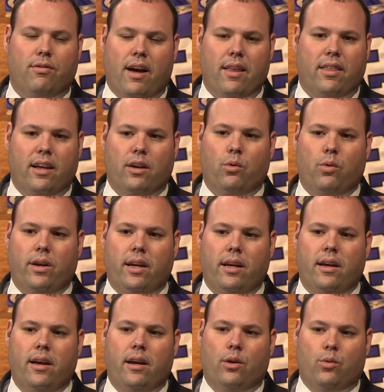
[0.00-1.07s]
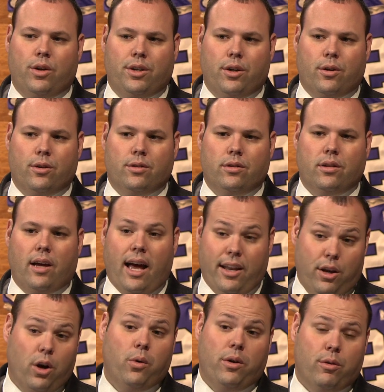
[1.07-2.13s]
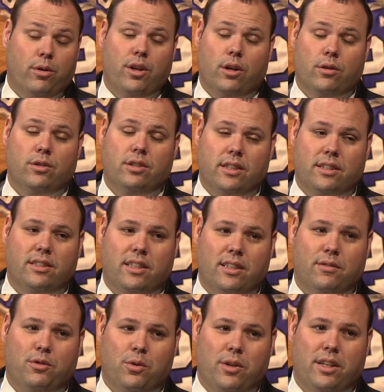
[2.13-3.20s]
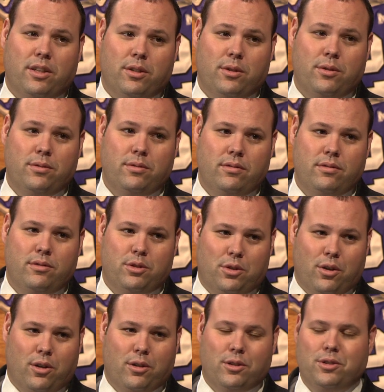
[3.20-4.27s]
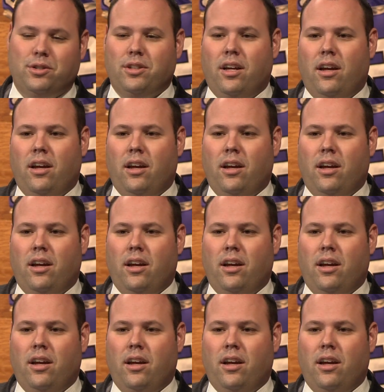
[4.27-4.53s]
I think we return, I know we returned 16 of 22 starters.